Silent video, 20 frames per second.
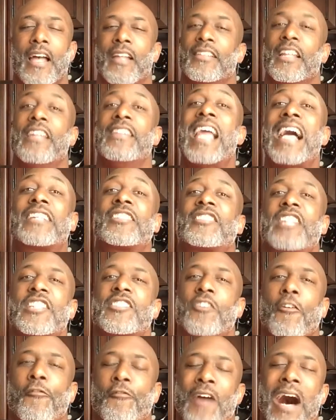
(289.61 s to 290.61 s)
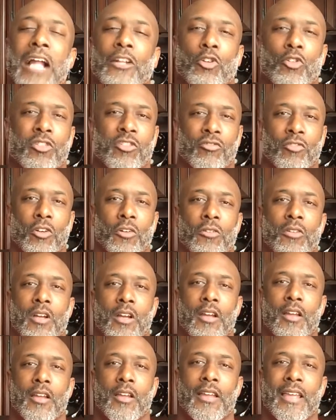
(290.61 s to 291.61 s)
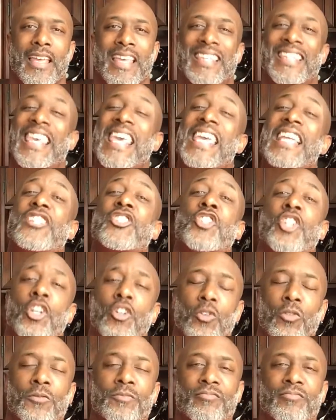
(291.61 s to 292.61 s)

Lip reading: The next is the follow through. Key 2.